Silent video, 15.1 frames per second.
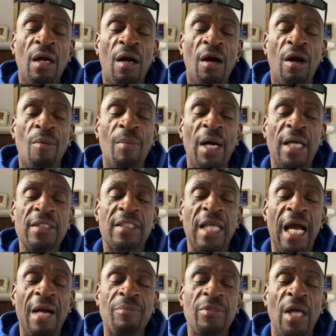on my
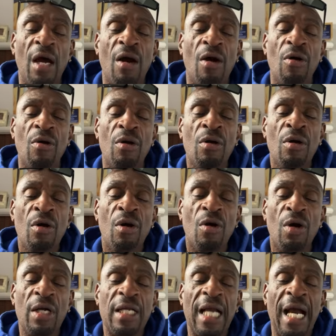top dog
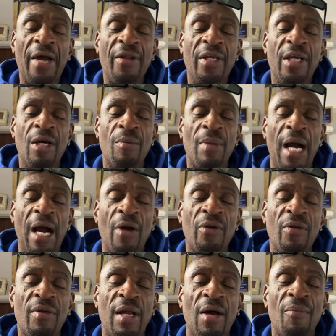or got him out
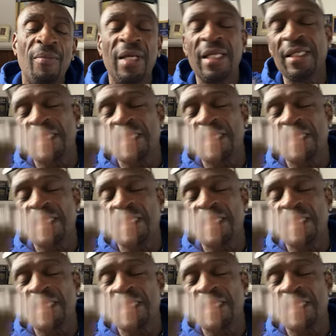of lock. Man,